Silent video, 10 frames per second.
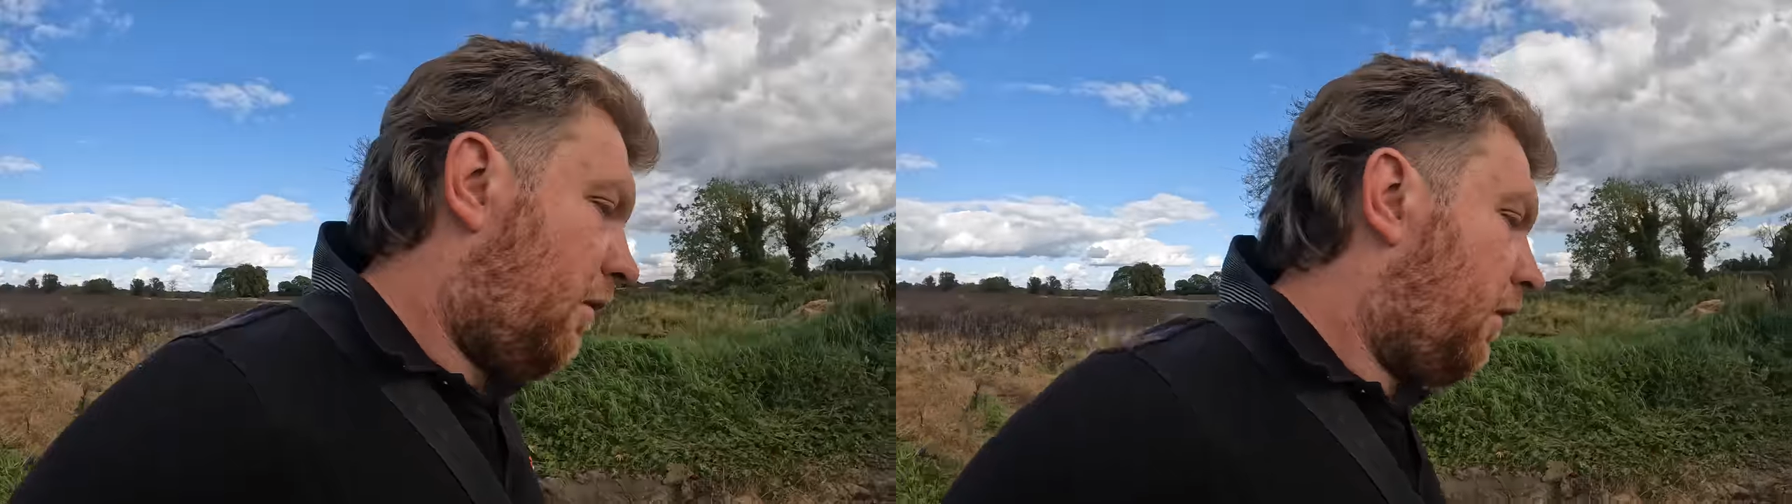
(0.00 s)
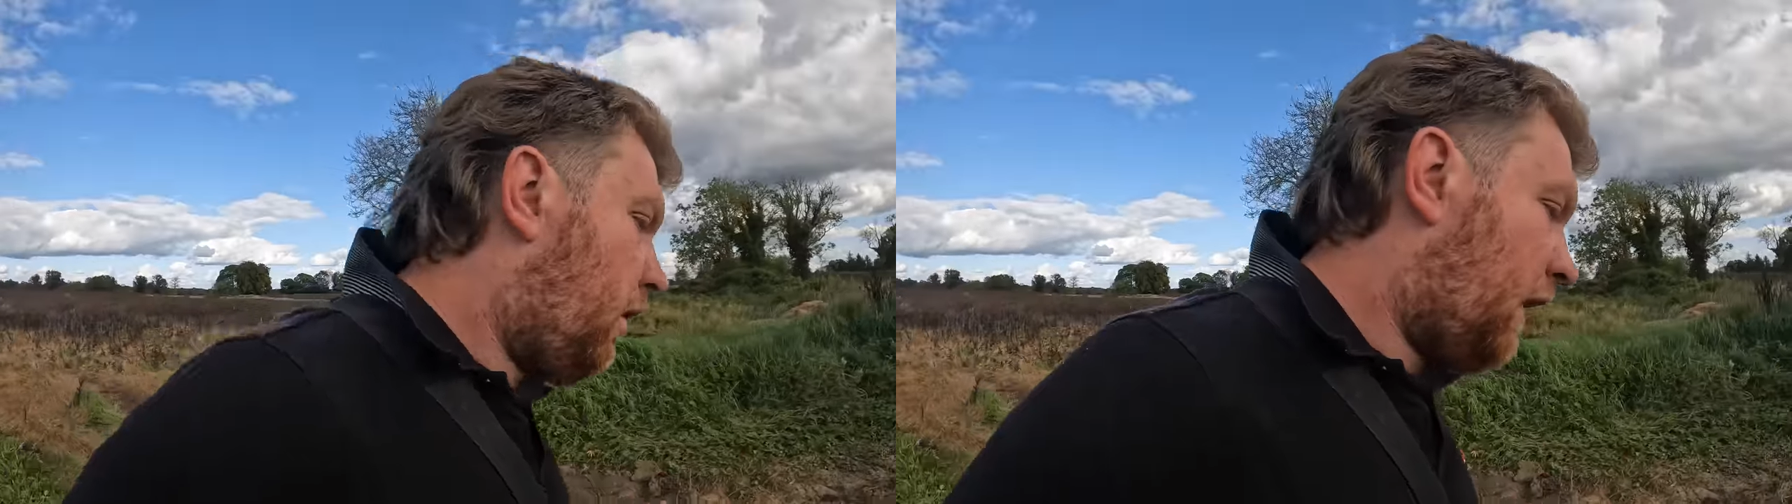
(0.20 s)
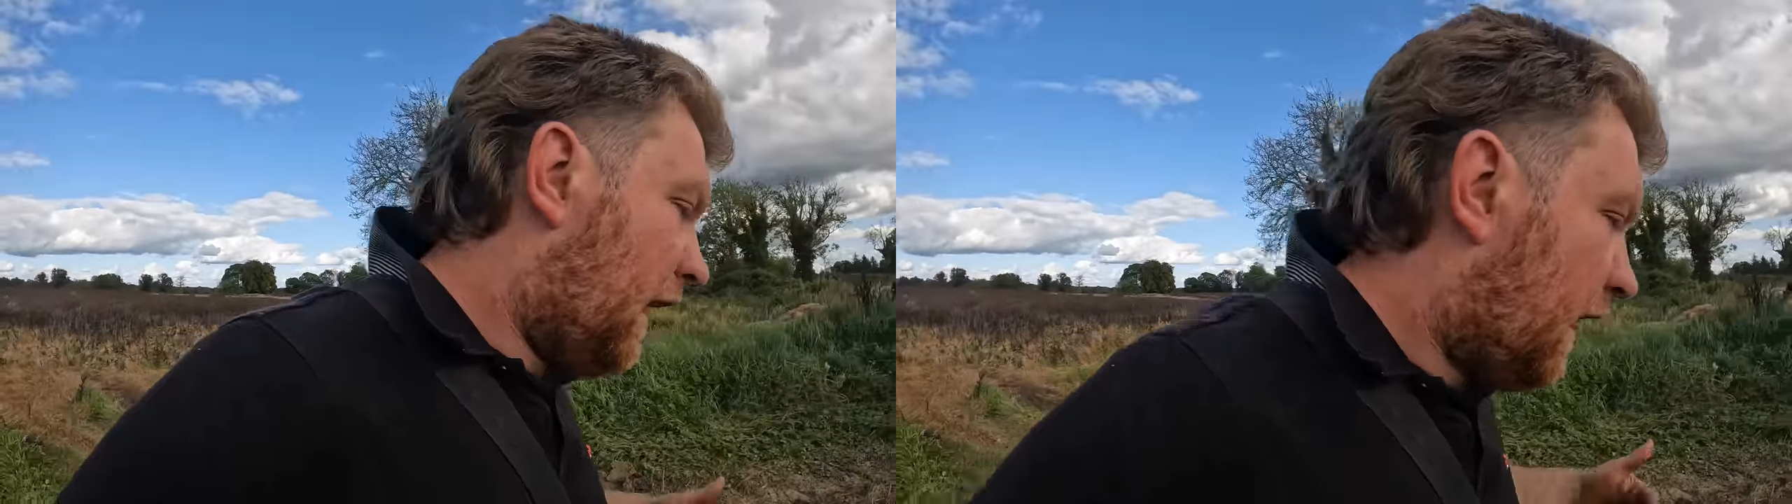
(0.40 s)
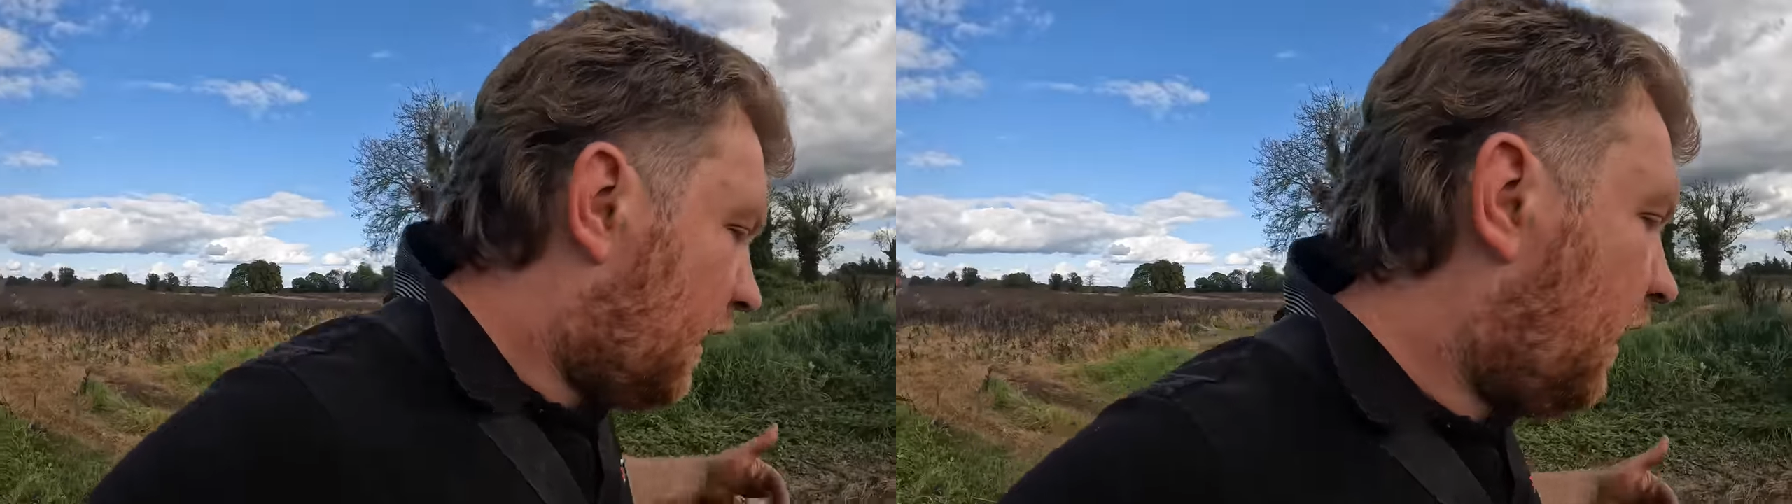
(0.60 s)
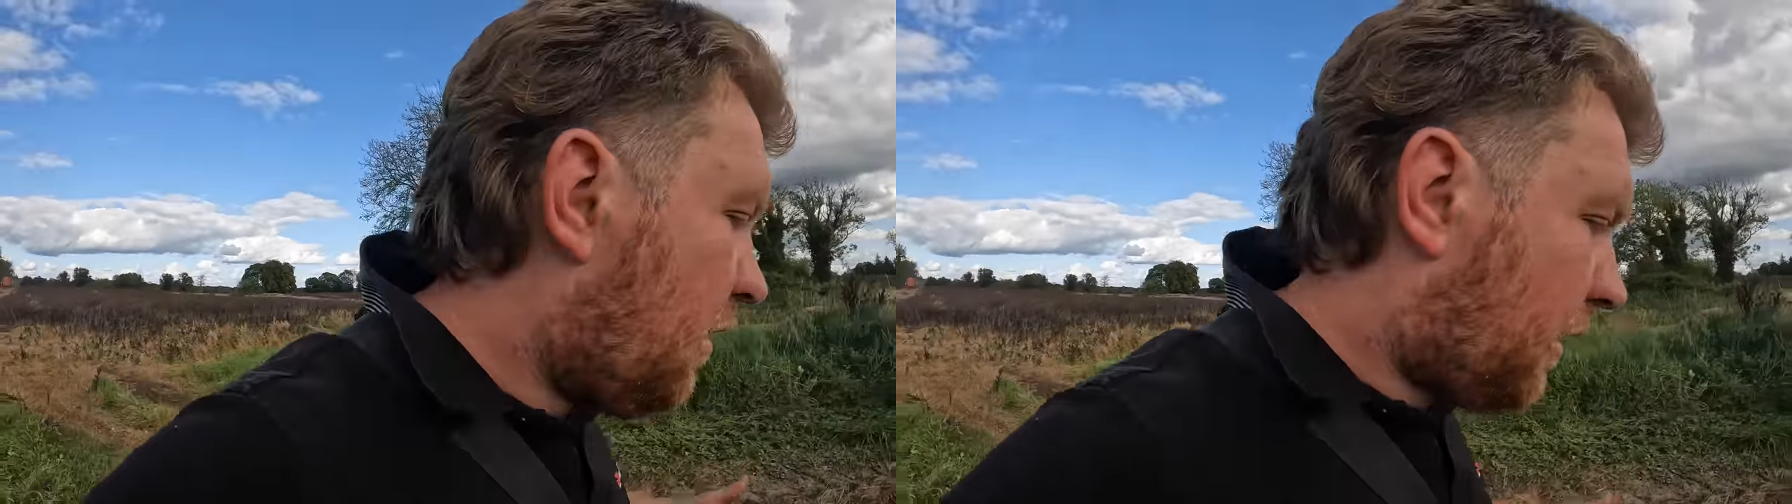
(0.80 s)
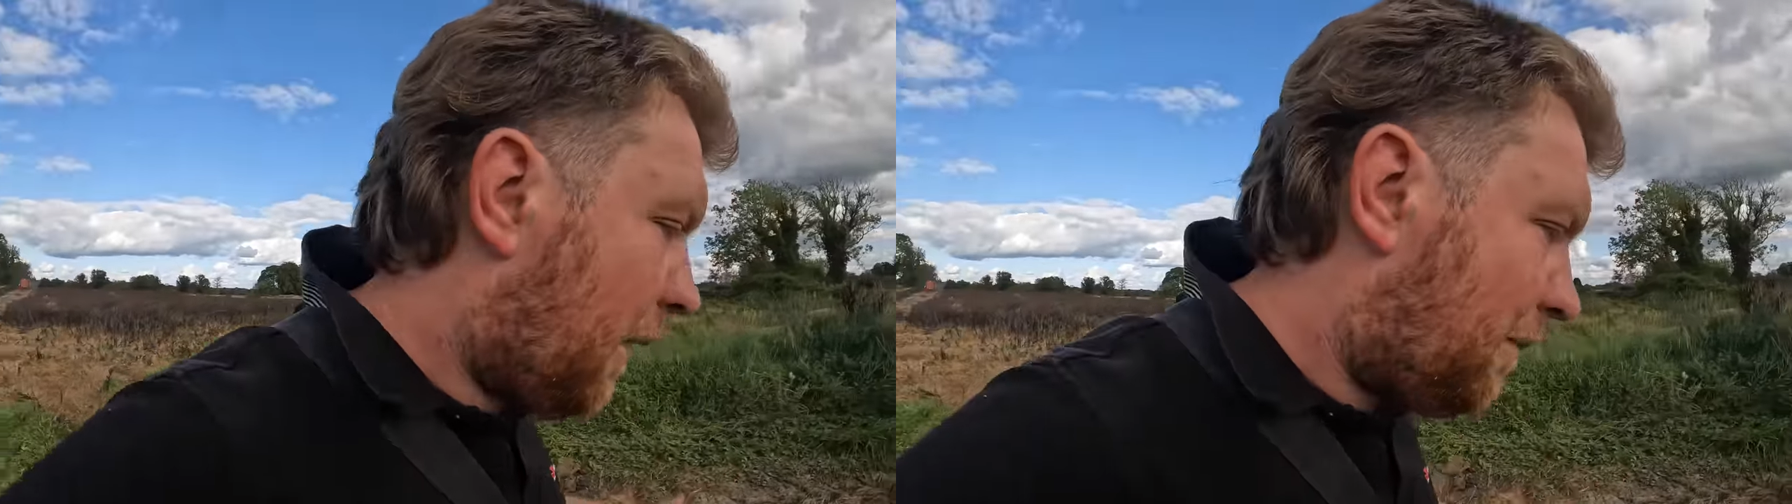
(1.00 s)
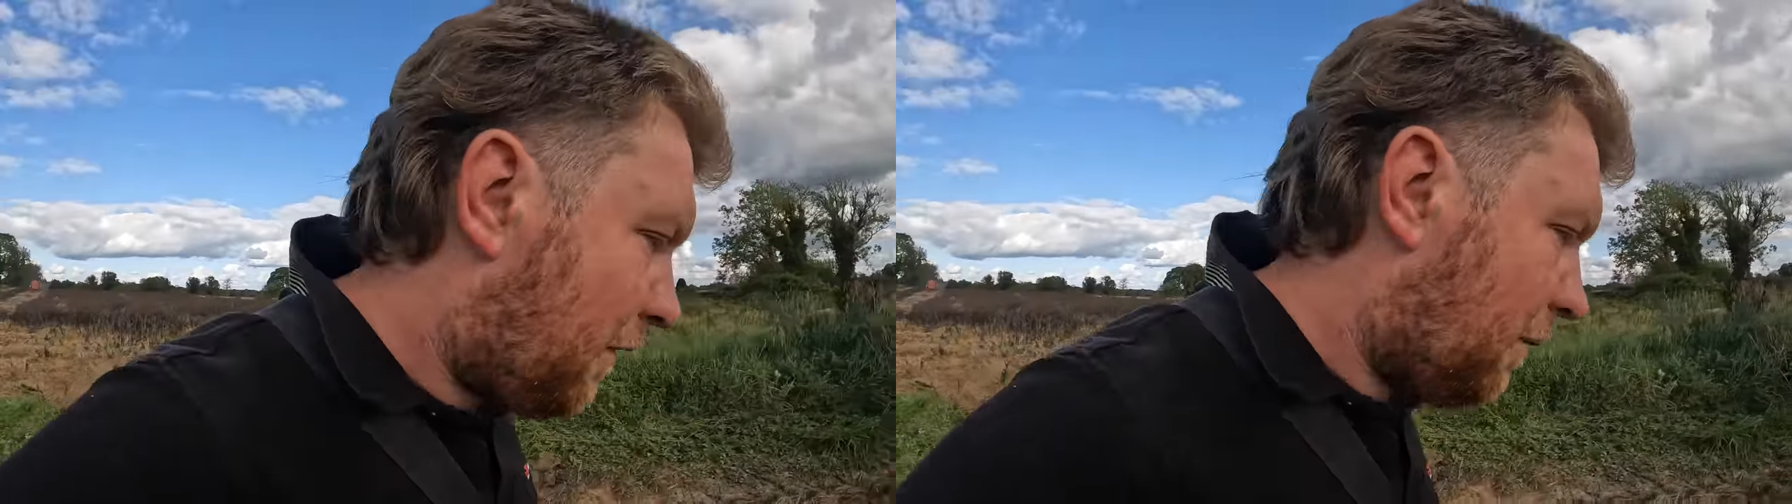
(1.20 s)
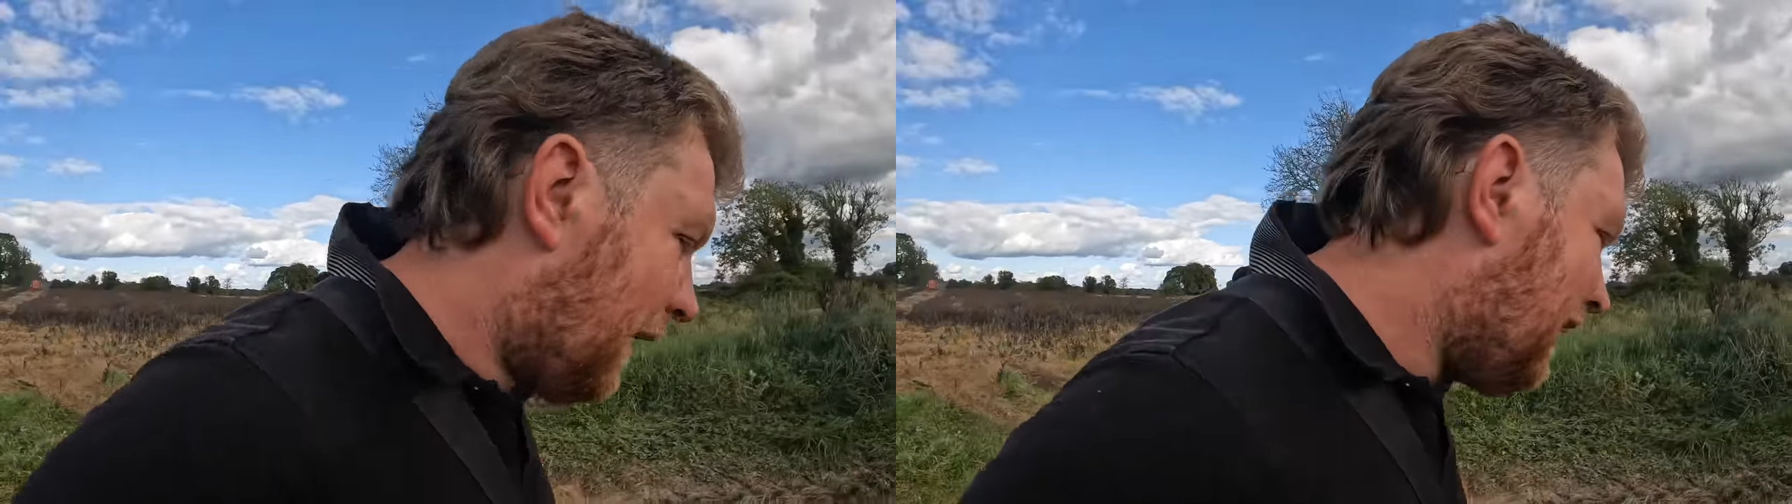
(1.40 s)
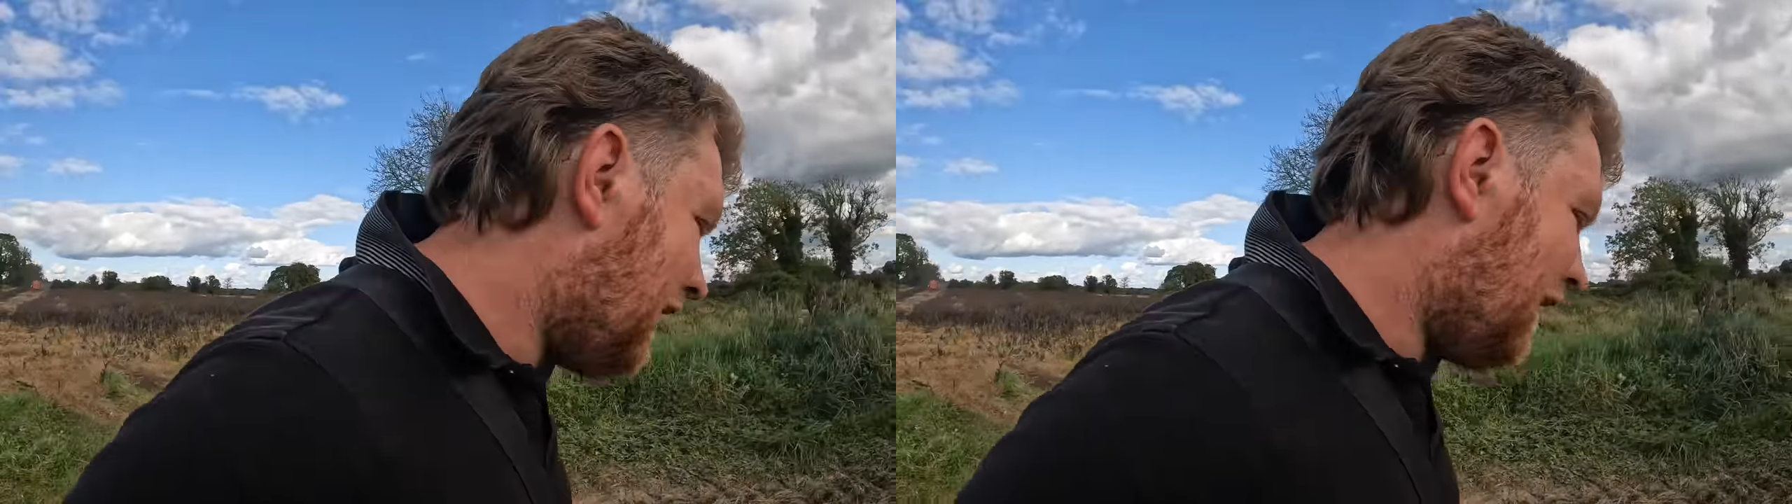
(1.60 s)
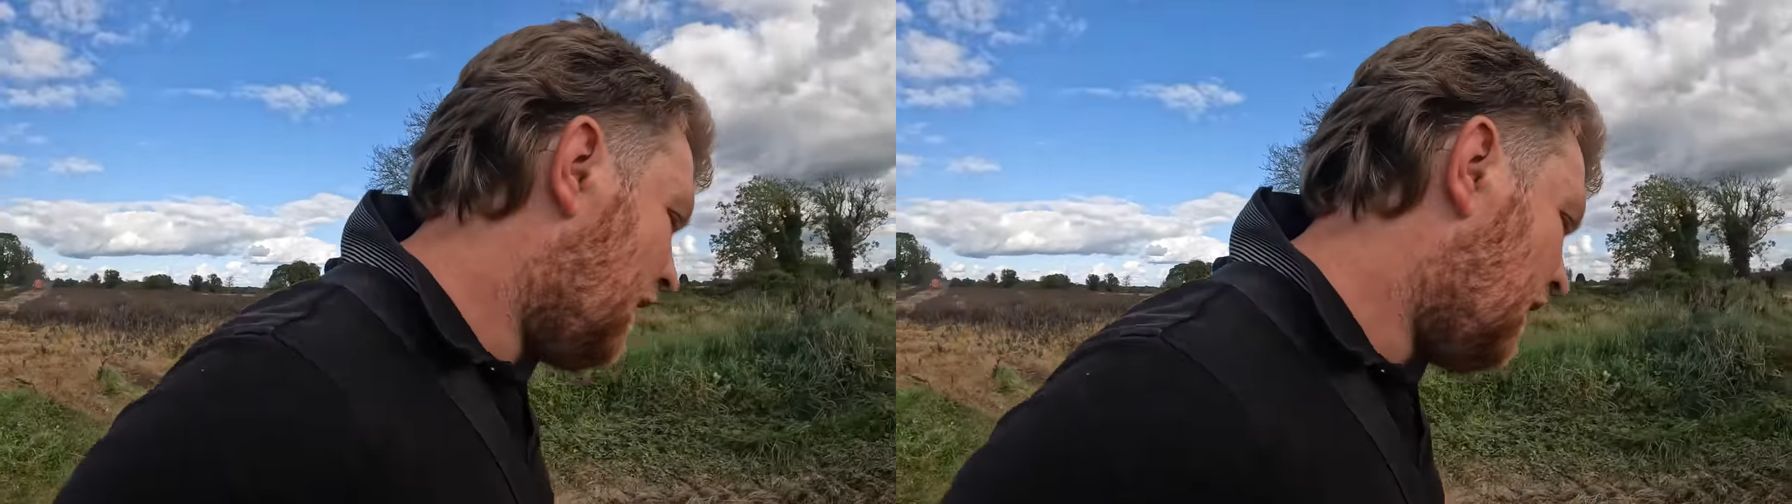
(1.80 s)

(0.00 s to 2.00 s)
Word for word: of organic crop for a man